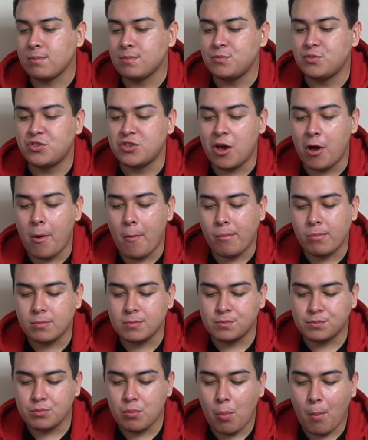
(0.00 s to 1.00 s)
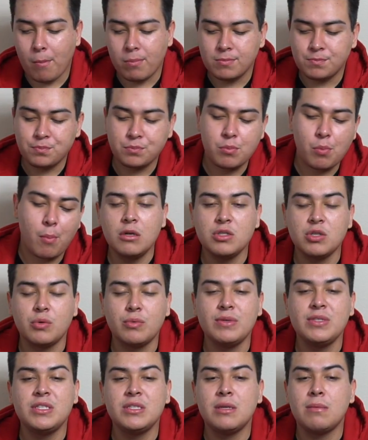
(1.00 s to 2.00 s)
So we
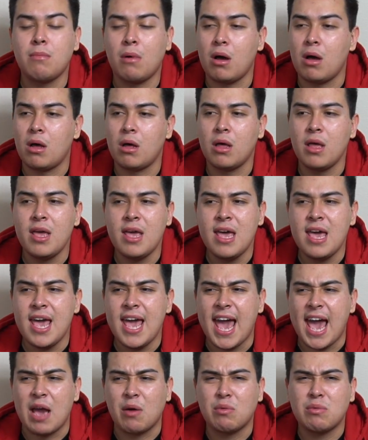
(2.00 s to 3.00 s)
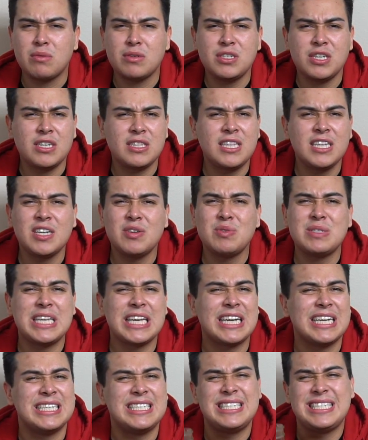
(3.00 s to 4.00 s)
went to the mall, and I think it was
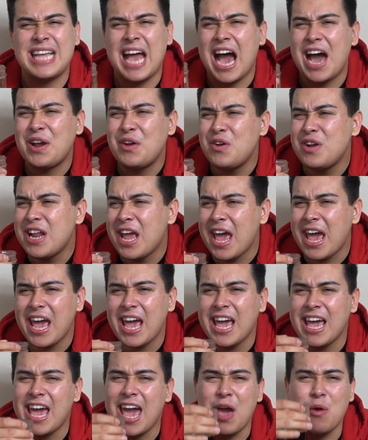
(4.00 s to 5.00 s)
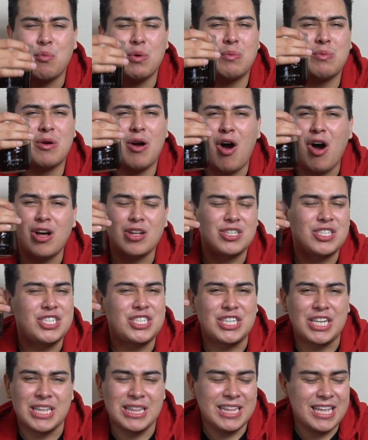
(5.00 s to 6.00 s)
like a Saturday, and we were all
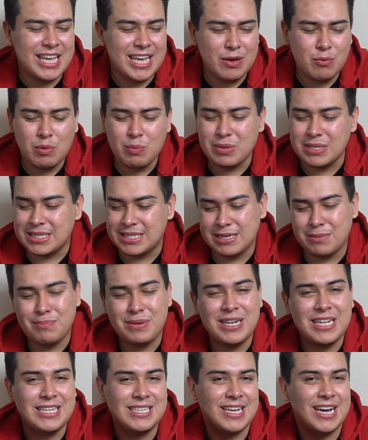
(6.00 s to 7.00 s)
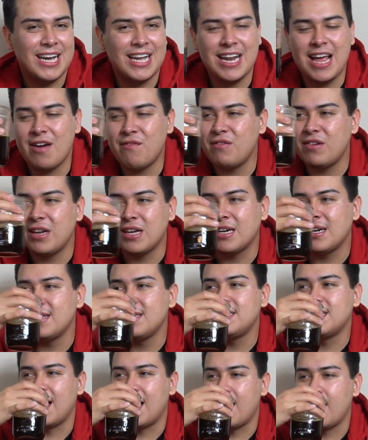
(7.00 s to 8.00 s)
chilling. We were dipping and dunking, having a
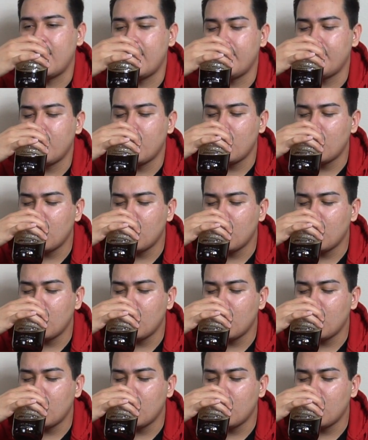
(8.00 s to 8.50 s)
good time.